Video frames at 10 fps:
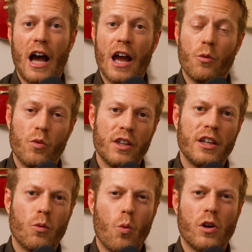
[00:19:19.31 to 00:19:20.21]
I really
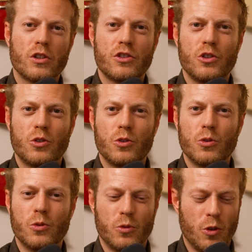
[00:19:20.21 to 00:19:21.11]
want you
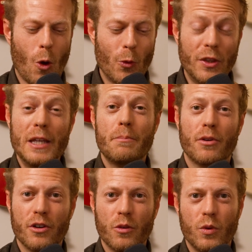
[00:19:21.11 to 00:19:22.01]
to go
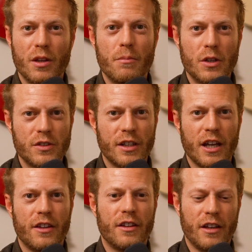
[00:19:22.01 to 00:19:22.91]
deeper with the music
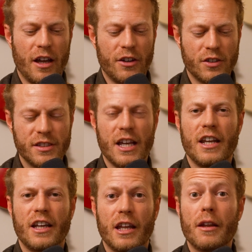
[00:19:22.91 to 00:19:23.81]
and
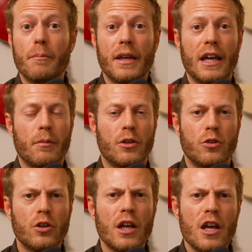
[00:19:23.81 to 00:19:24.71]
understanding and being able to do it.